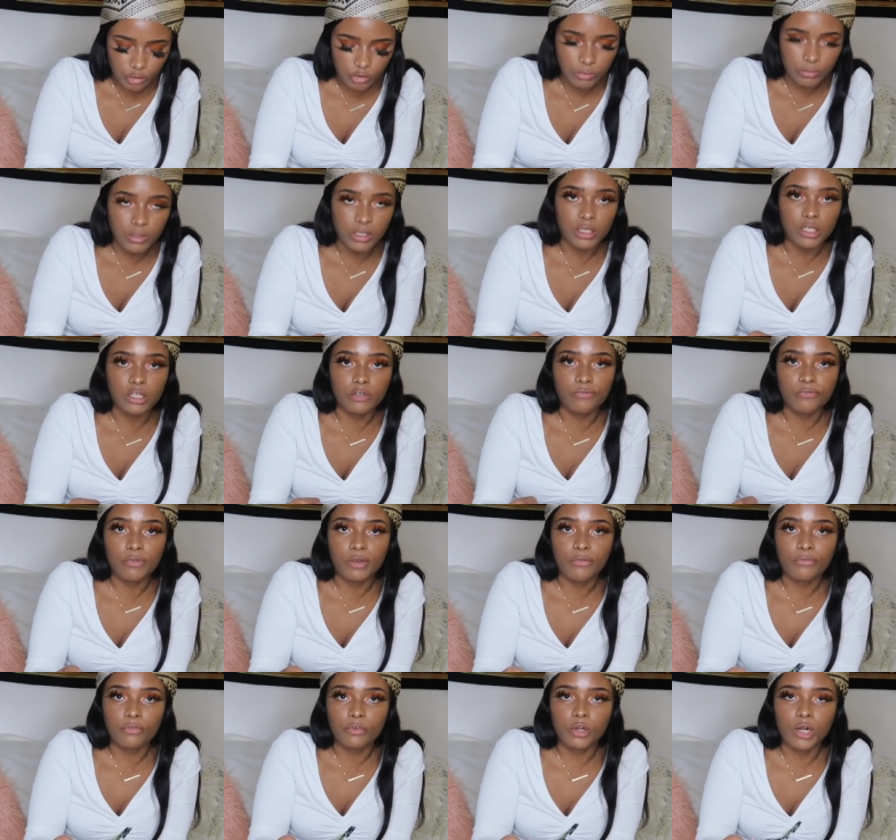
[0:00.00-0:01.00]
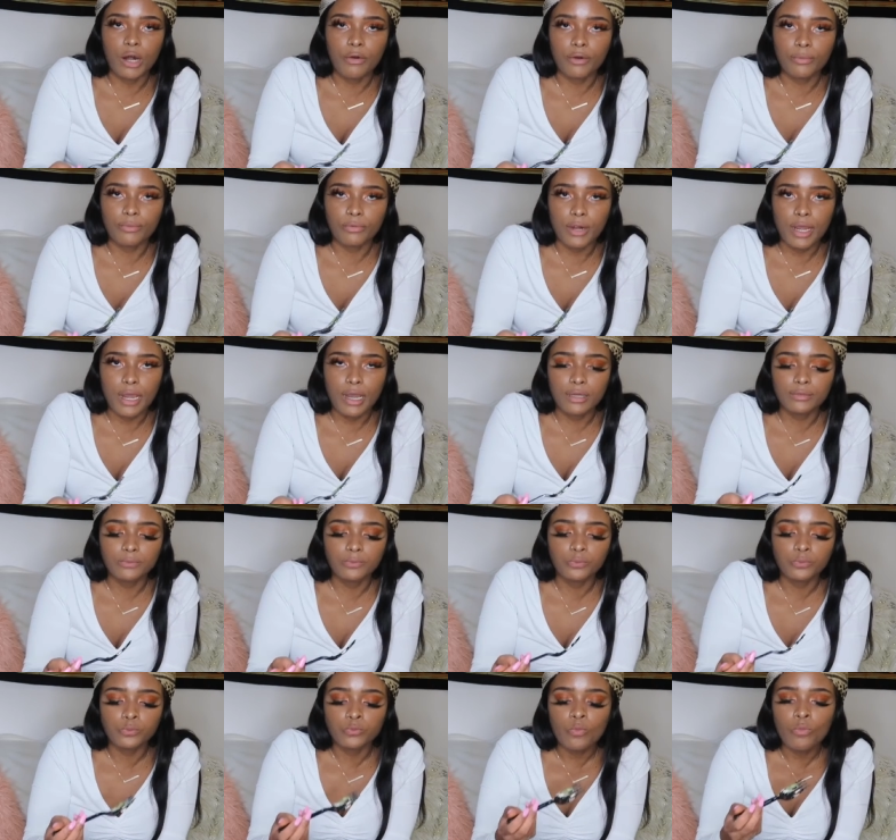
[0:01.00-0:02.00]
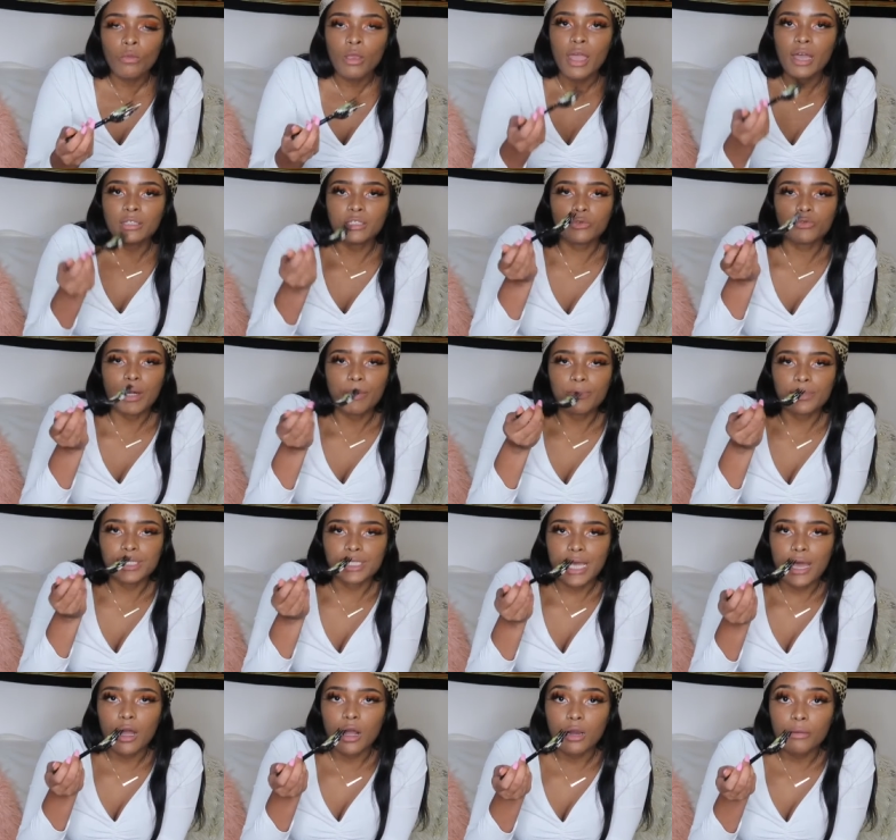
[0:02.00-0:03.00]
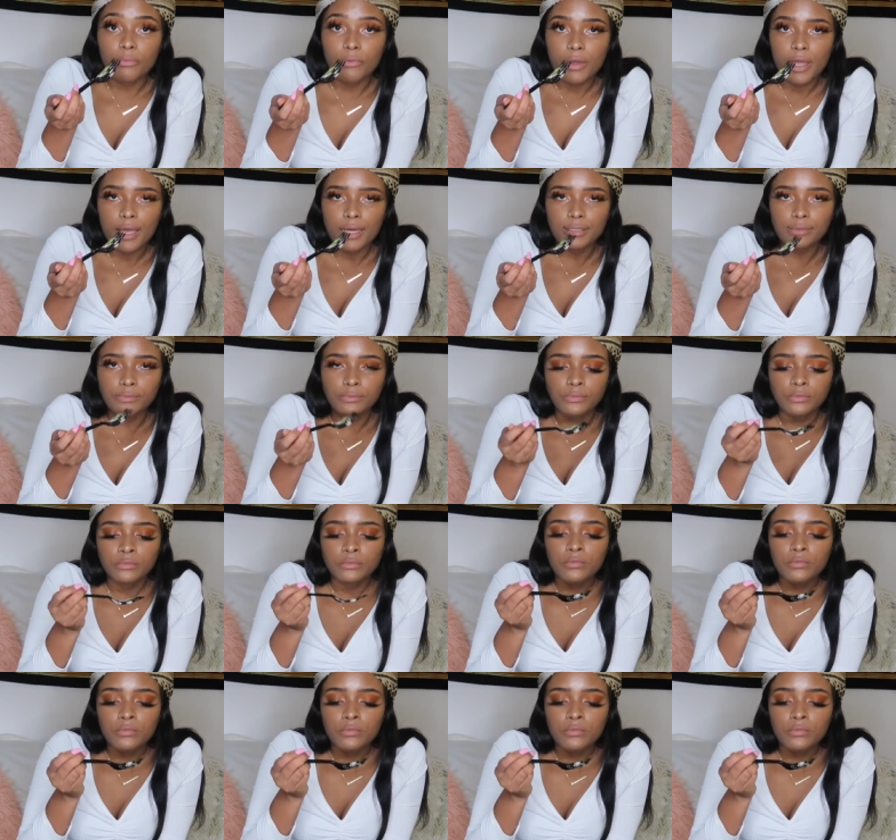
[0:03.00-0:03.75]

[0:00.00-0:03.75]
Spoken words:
you would be a good fit for our brand and to represent our brand.